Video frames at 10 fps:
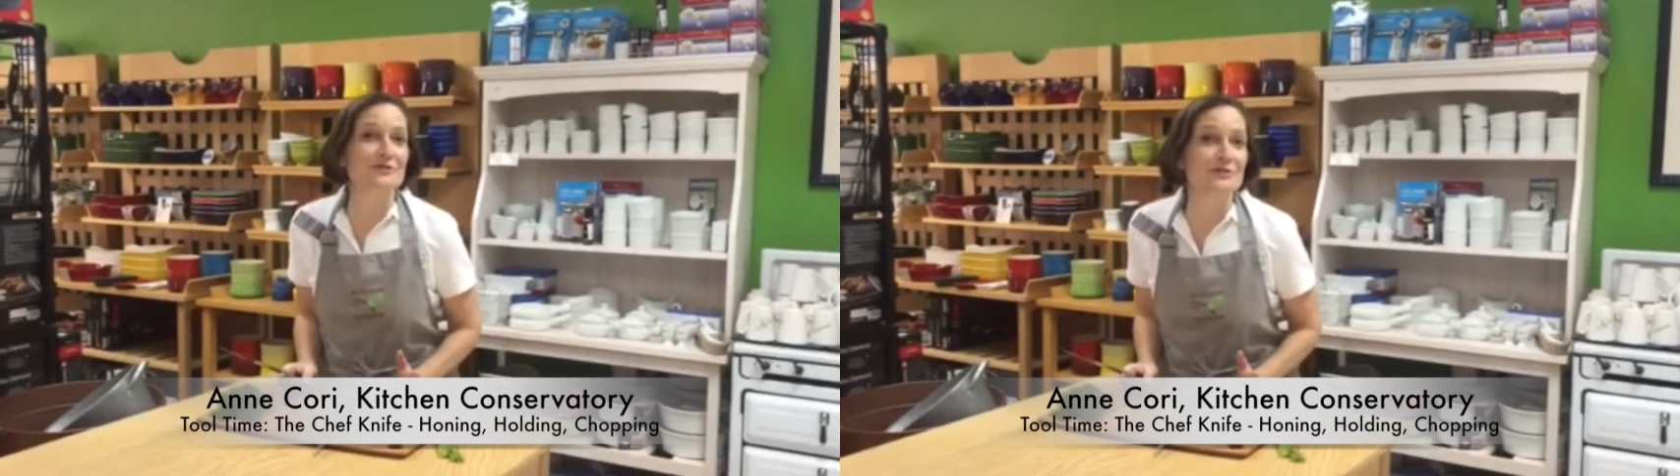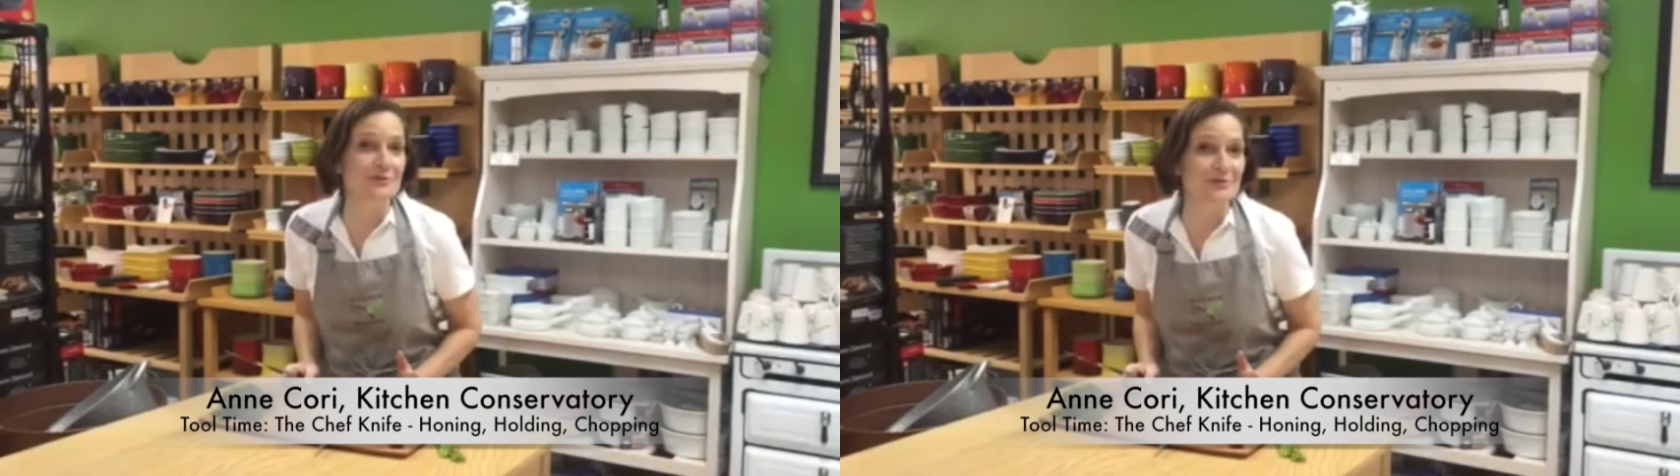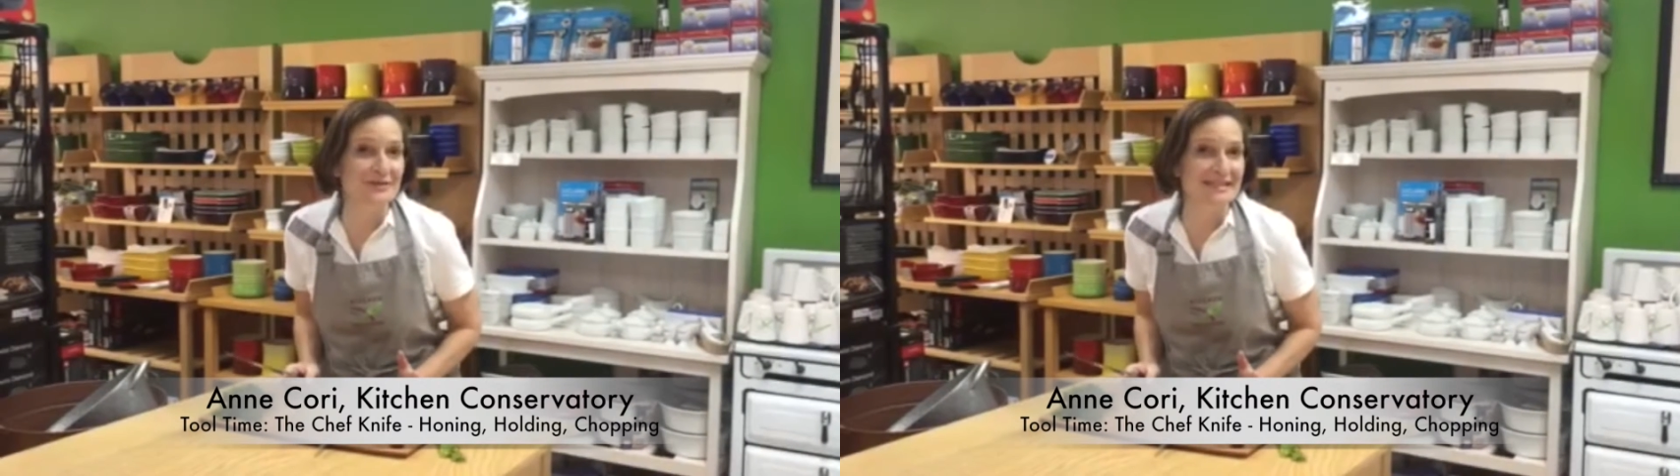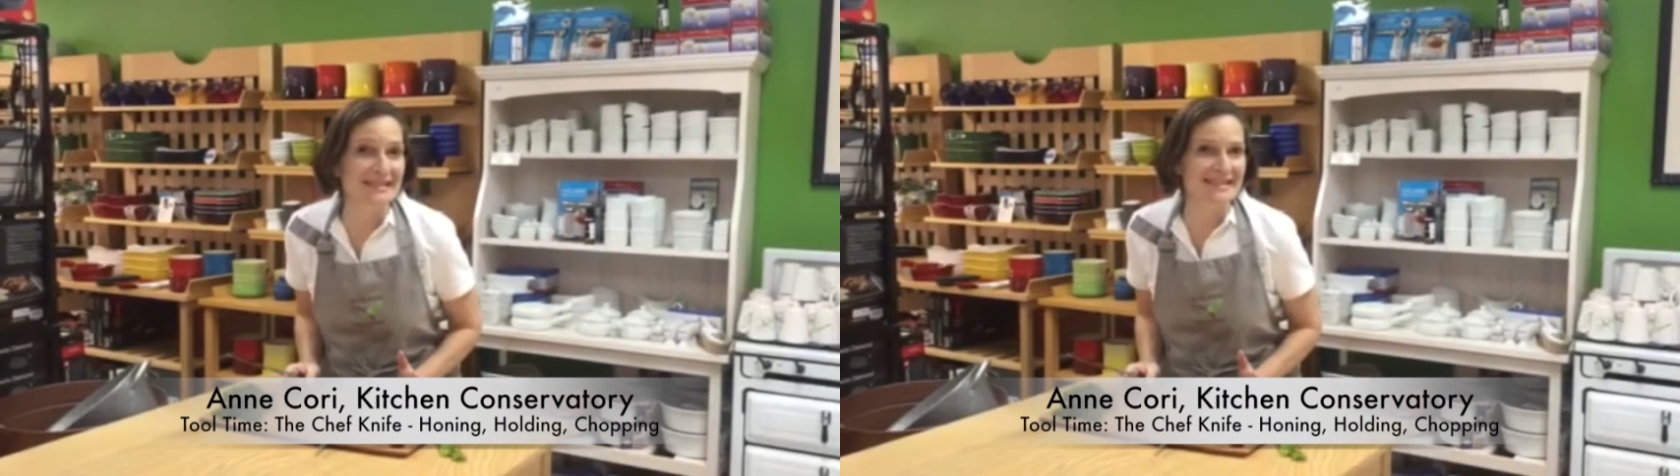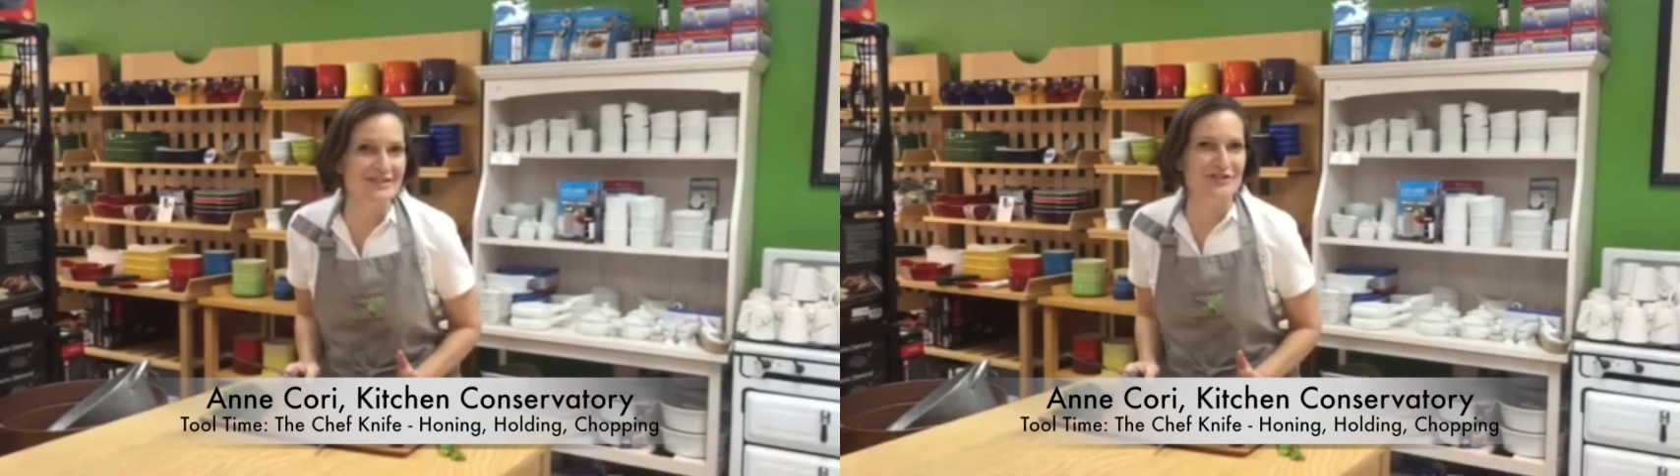tool in
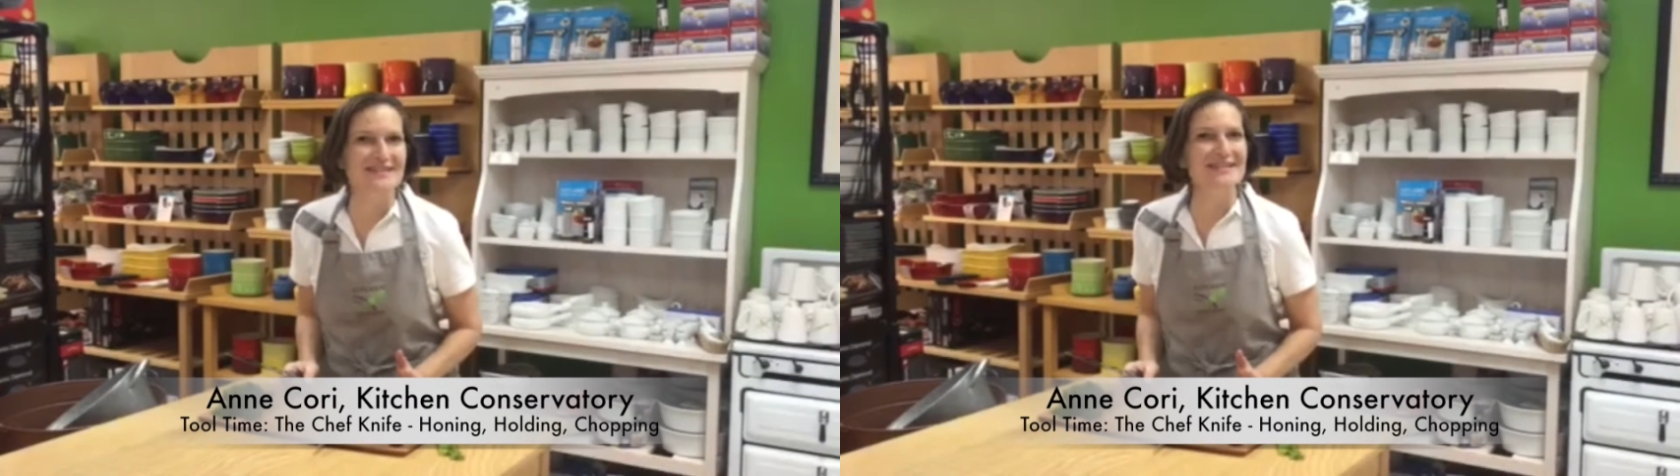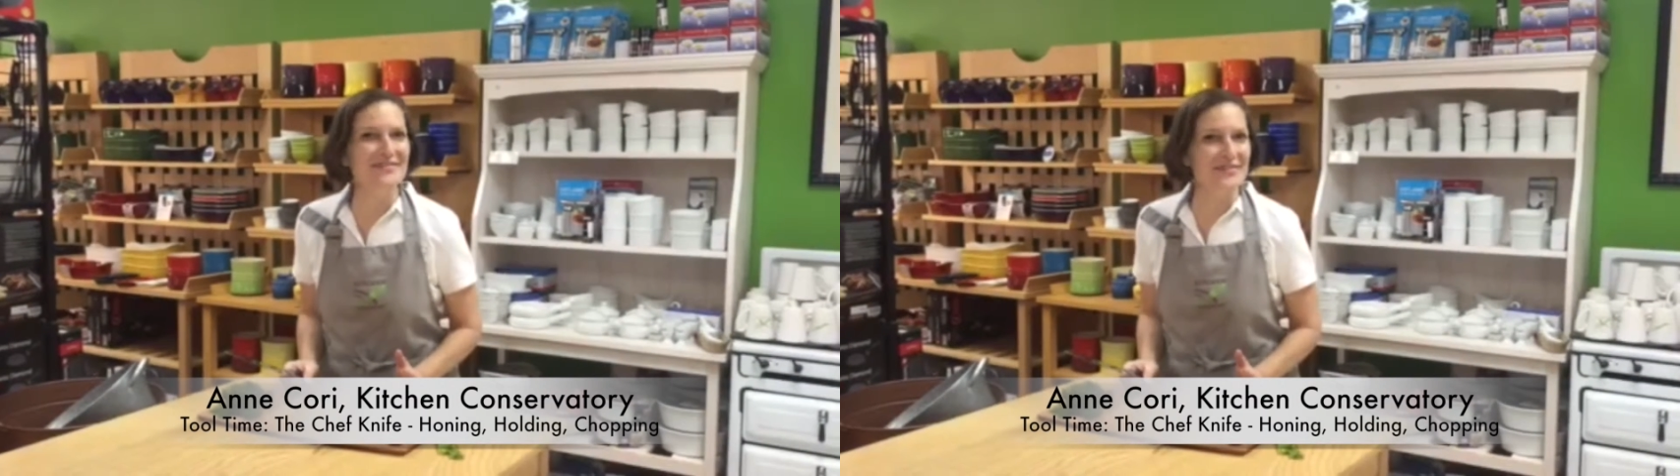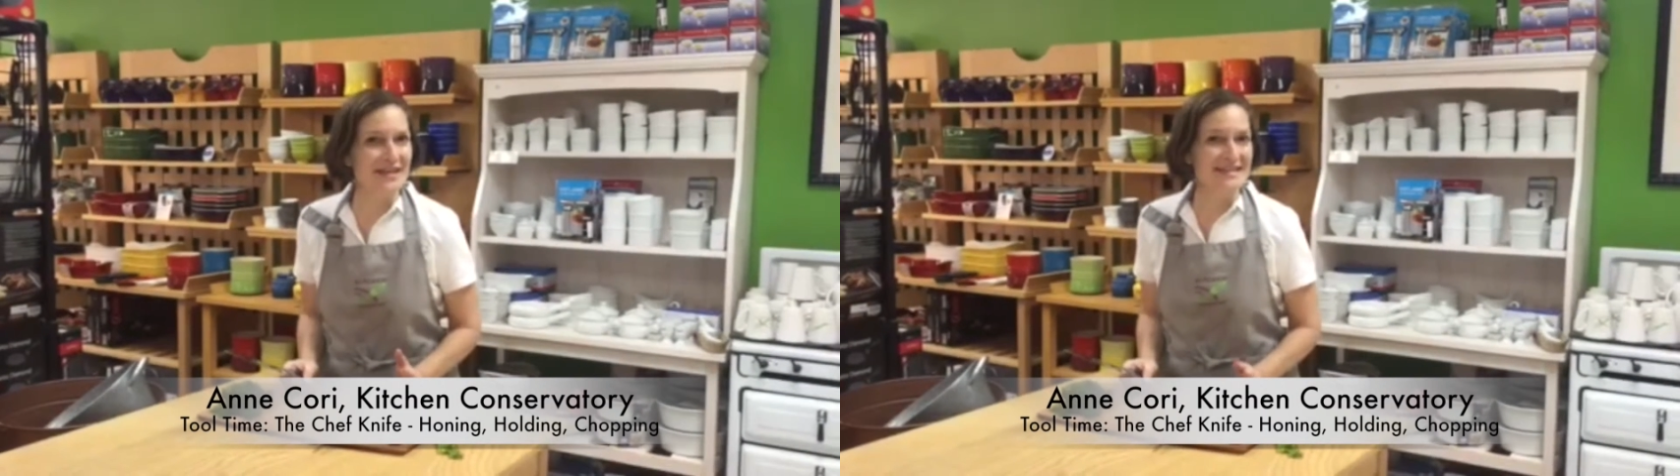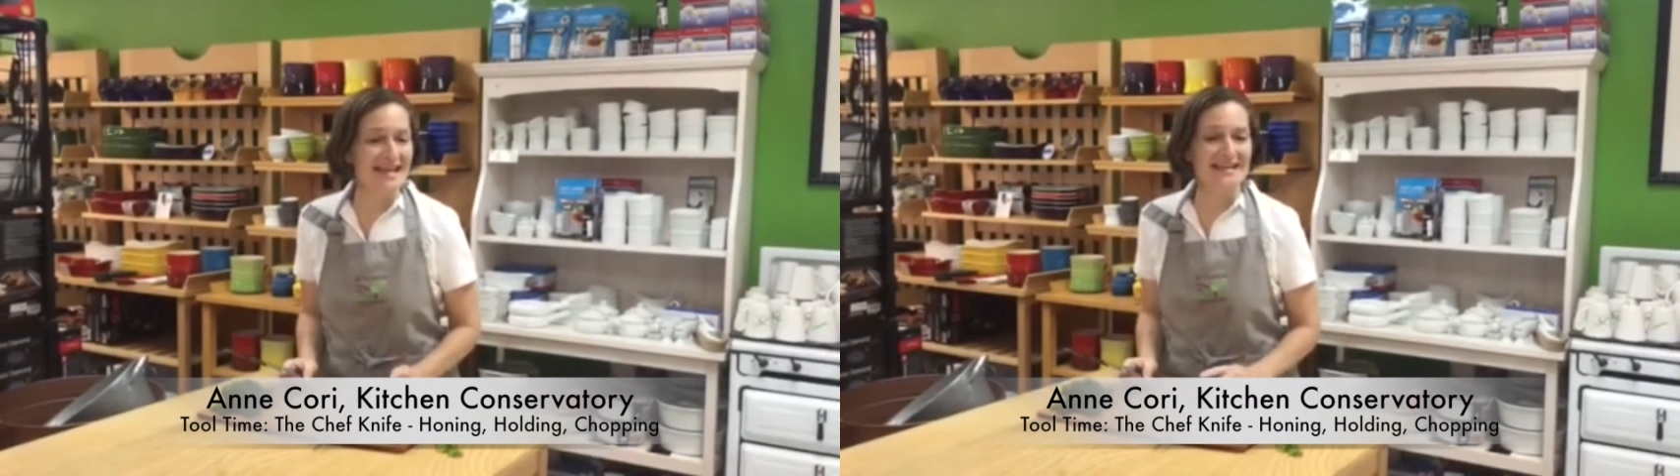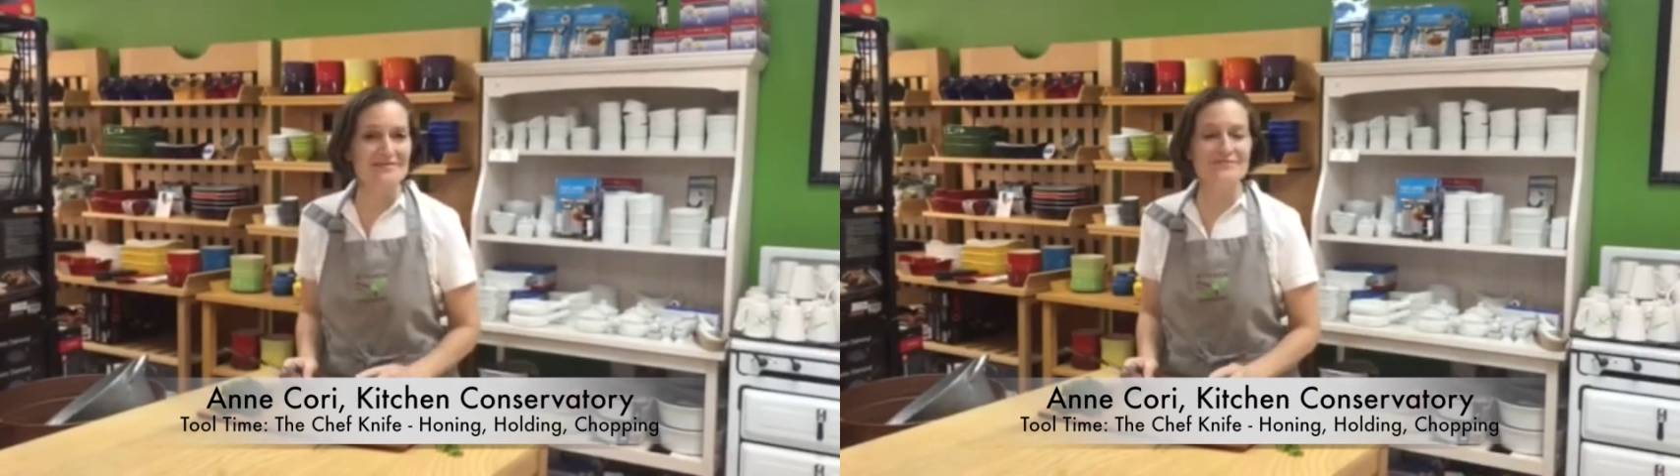the kitchen, the
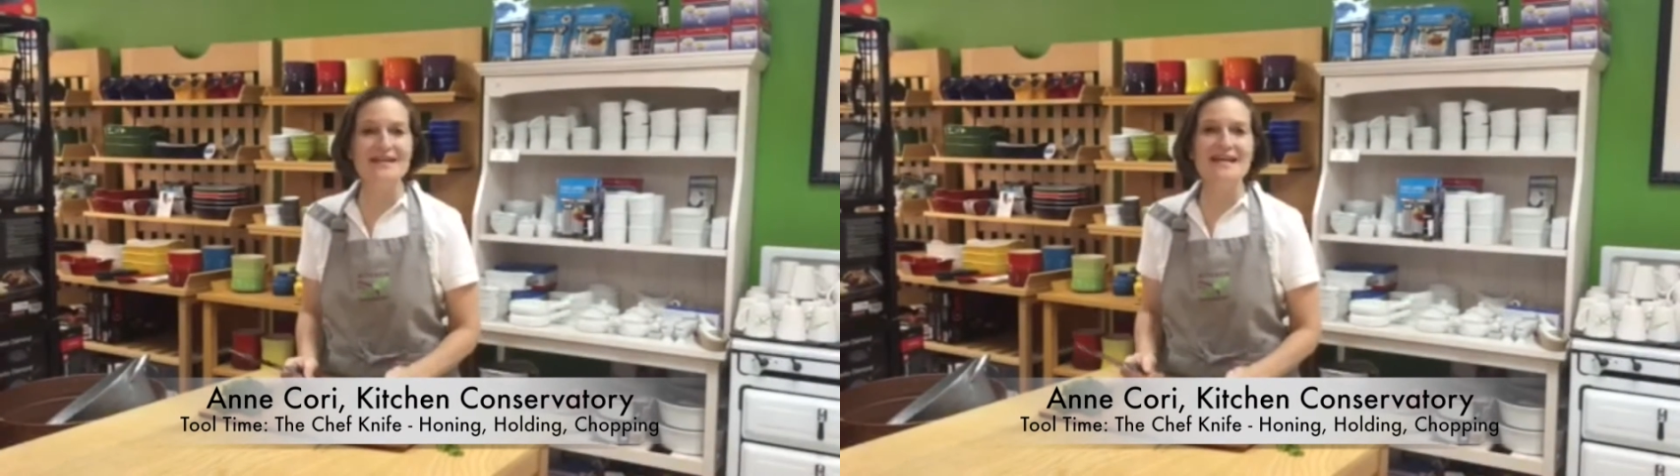knife.